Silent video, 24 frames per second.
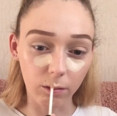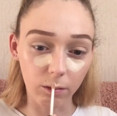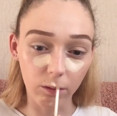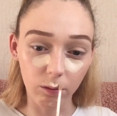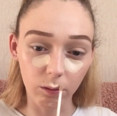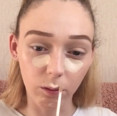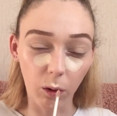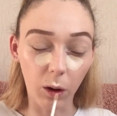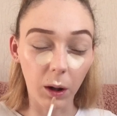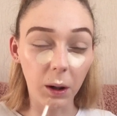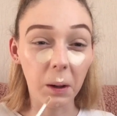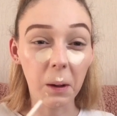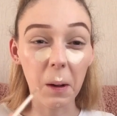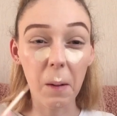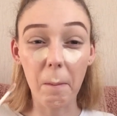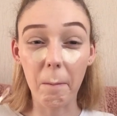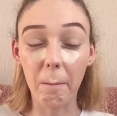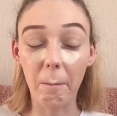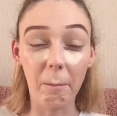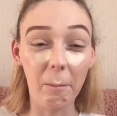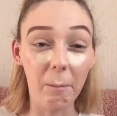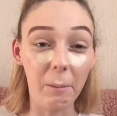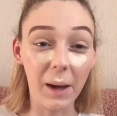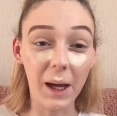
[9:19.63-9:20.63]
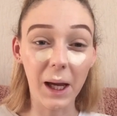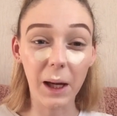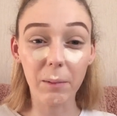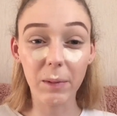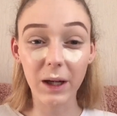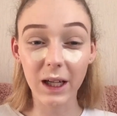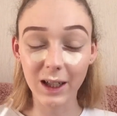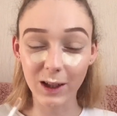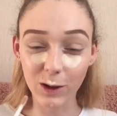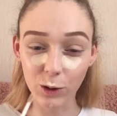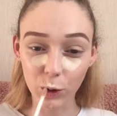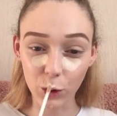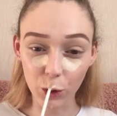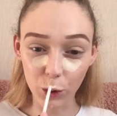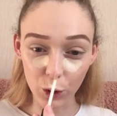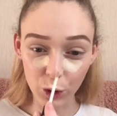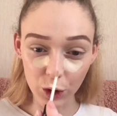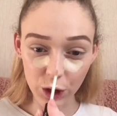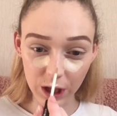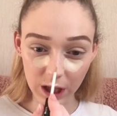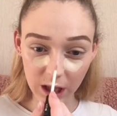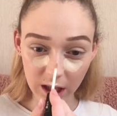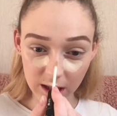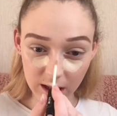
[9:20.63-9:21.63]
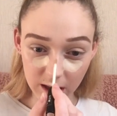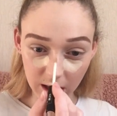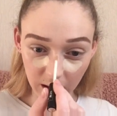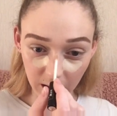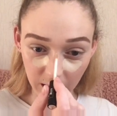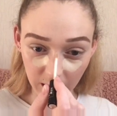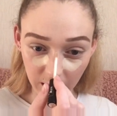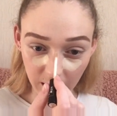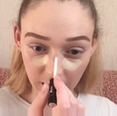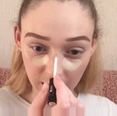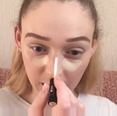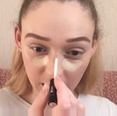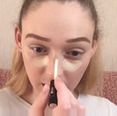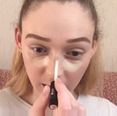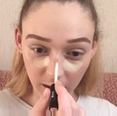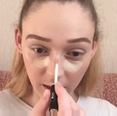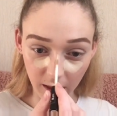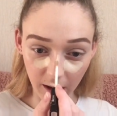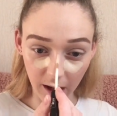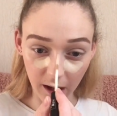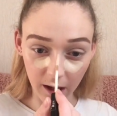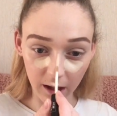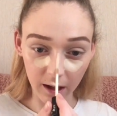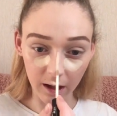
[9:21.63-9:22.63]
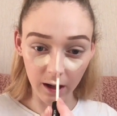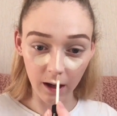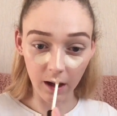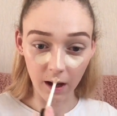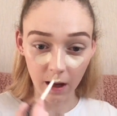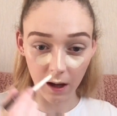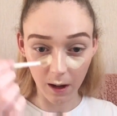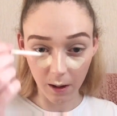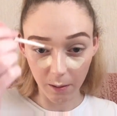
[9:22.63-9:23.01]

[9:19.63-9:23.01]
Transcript: 1, maybe 2 shades lighter than